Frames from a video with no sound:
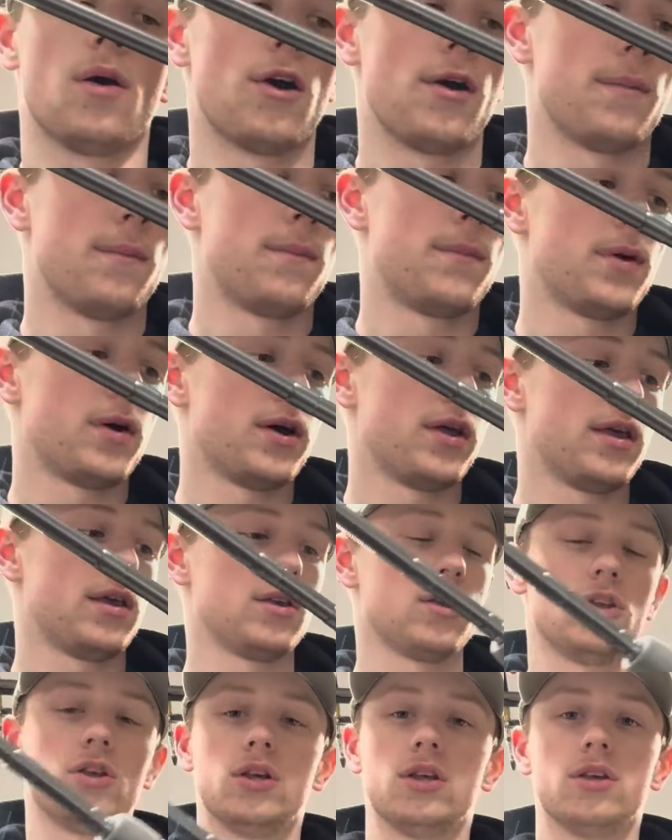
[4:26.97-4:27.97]
But
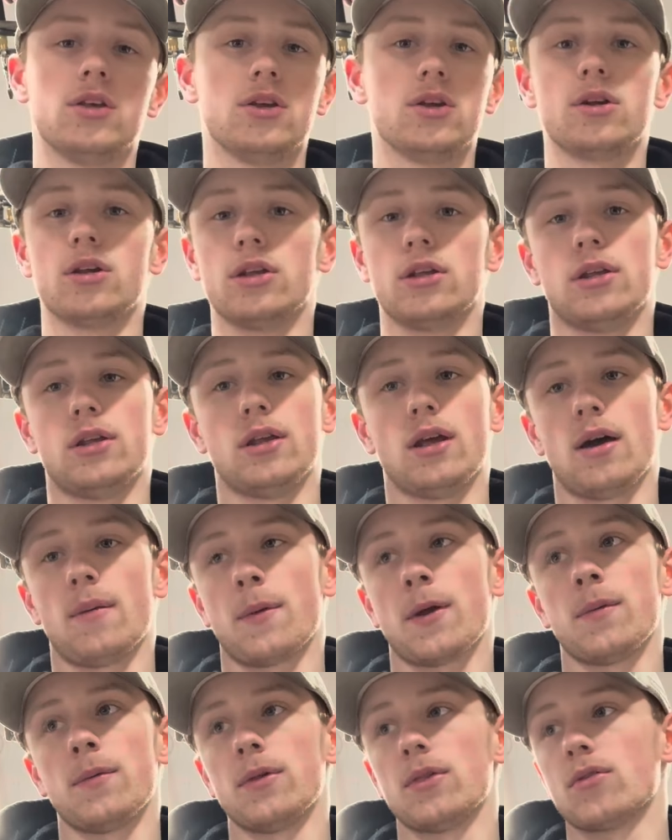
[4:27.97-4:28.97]
I'm
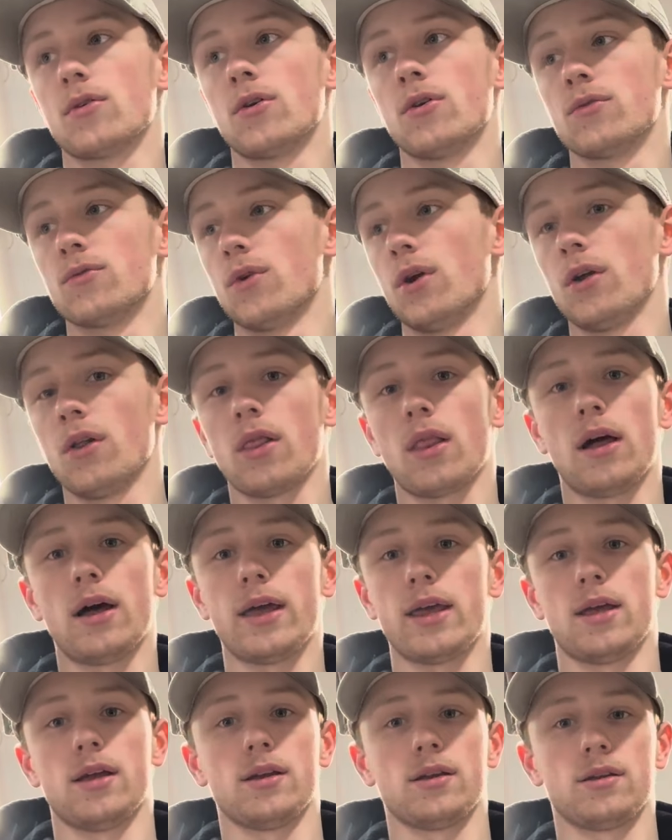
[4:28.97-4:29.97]
gonna be throwing real
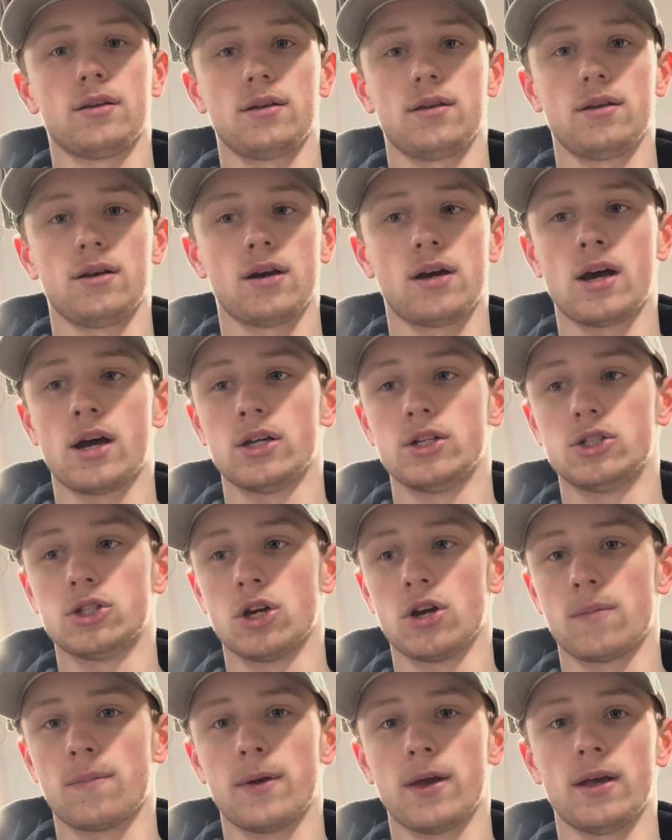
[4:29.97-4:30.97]
light
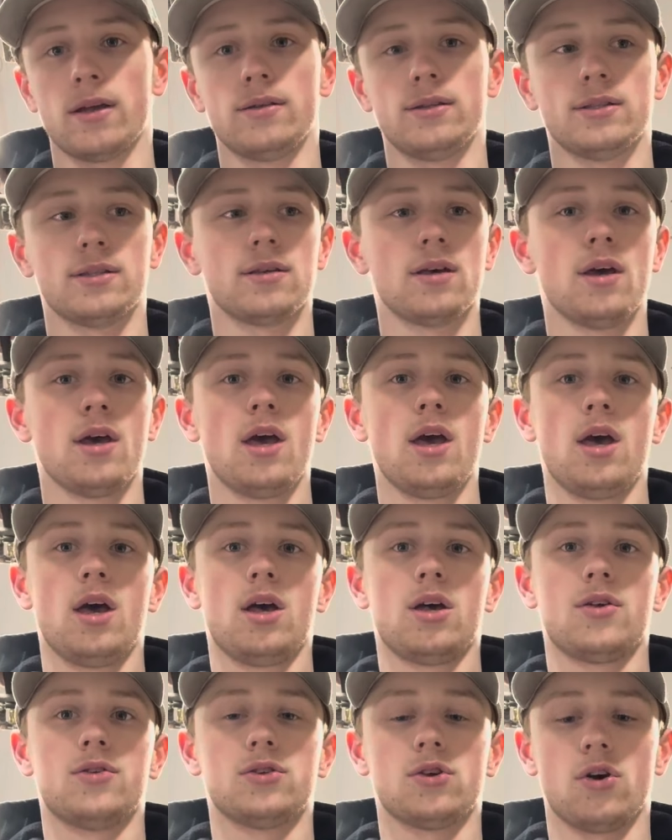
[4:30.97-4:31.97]
jerk baits.
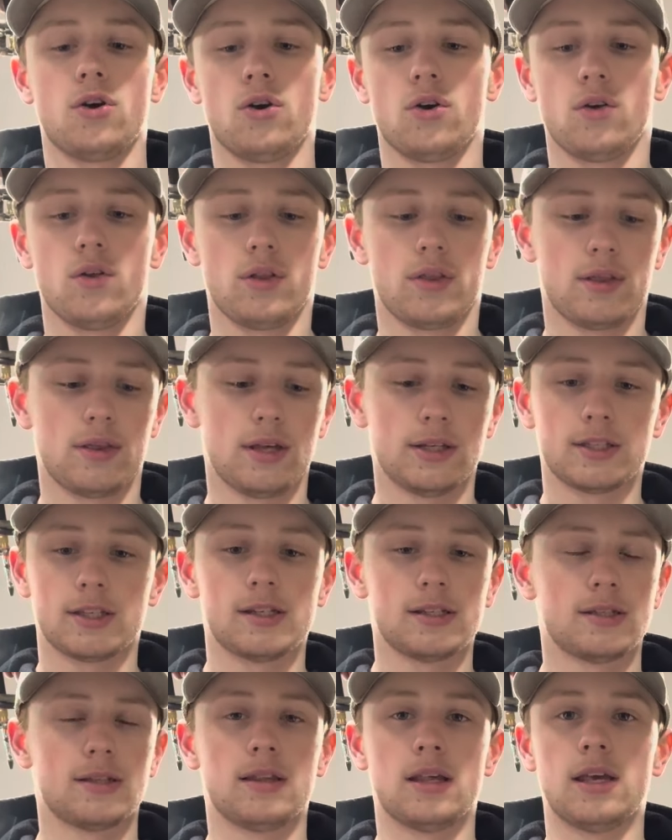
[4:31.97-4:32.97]
So this
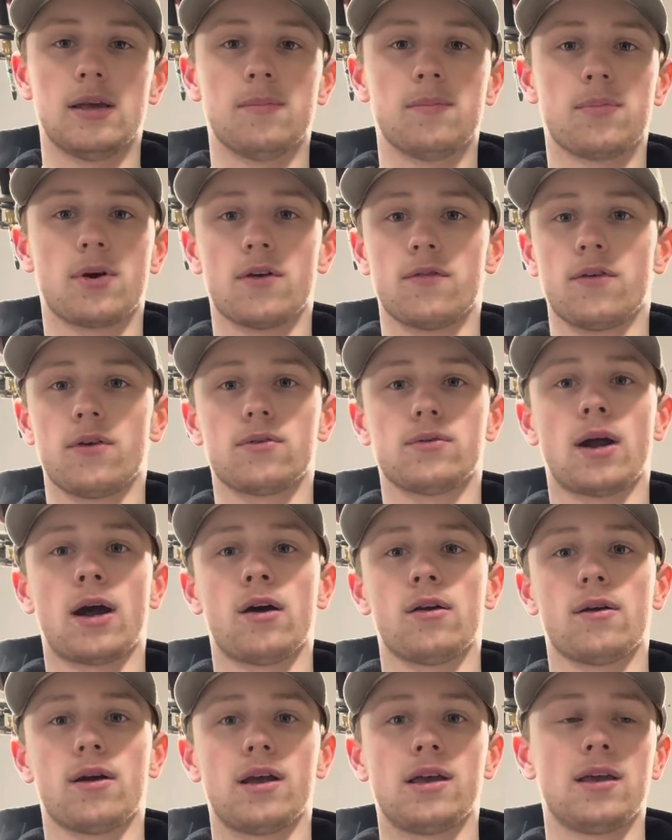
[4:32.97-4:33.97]
is the perfect
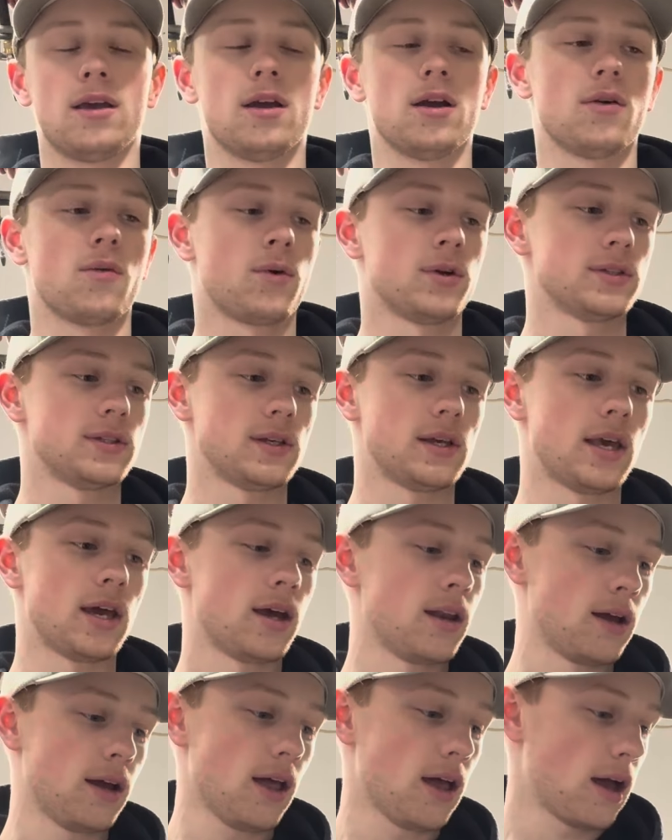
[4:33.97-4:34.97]
rod right here. Once
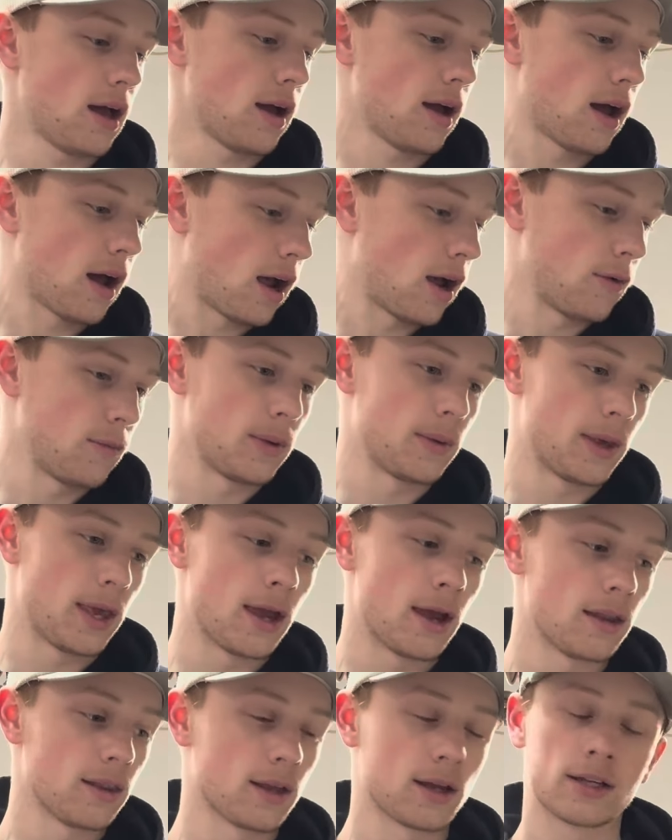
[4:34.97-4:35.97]
again, I'll be
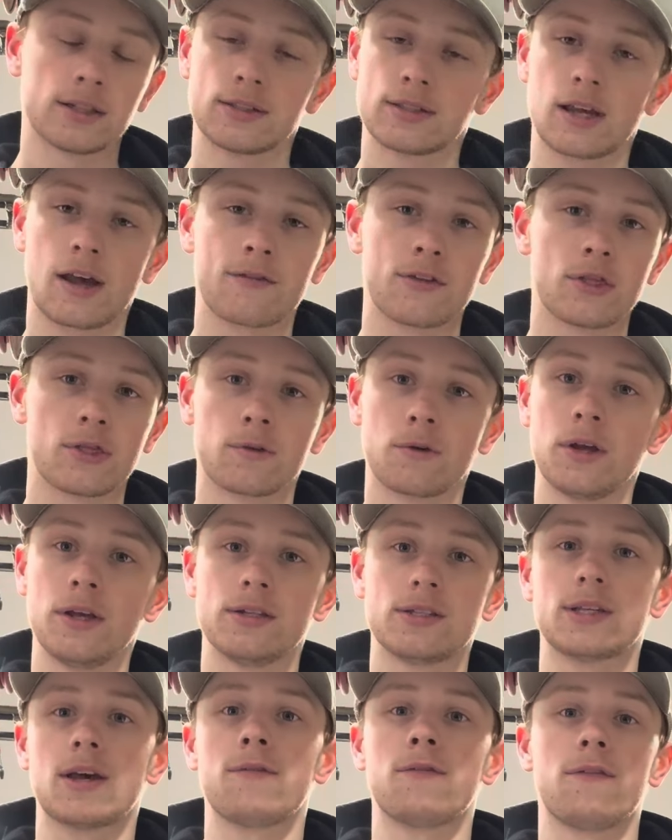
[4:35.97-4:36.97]
getting like a 7.3,
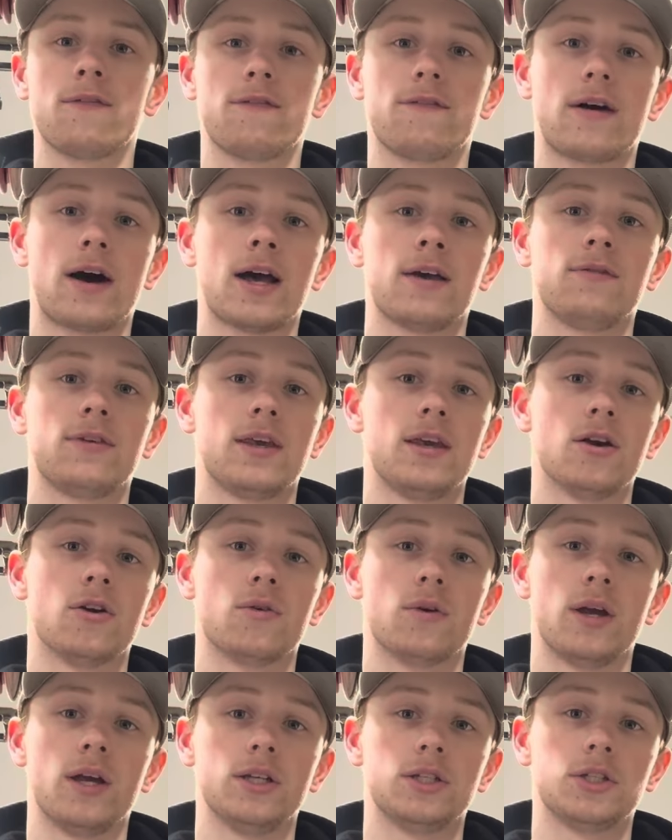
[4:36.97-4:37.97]
7.5 gear
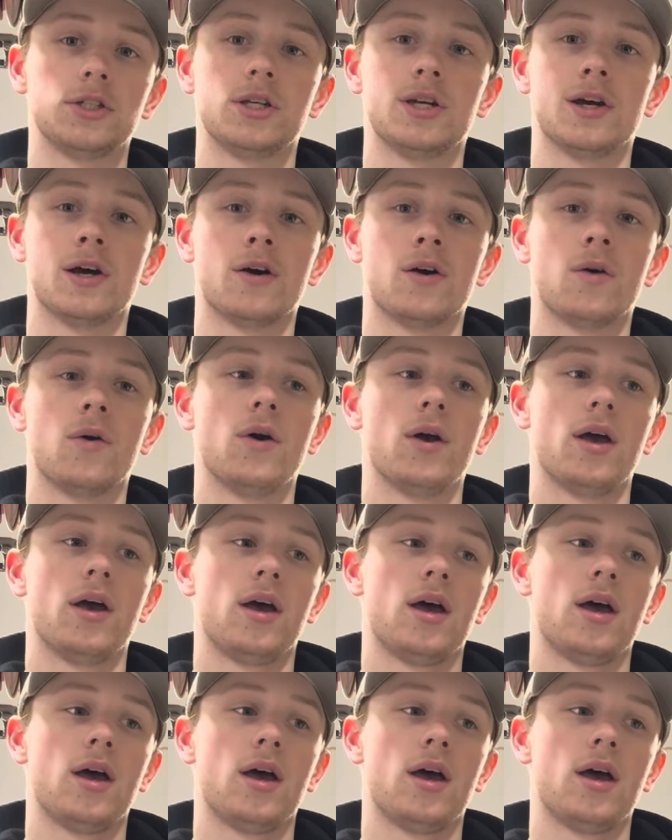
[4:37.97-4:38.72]
ratio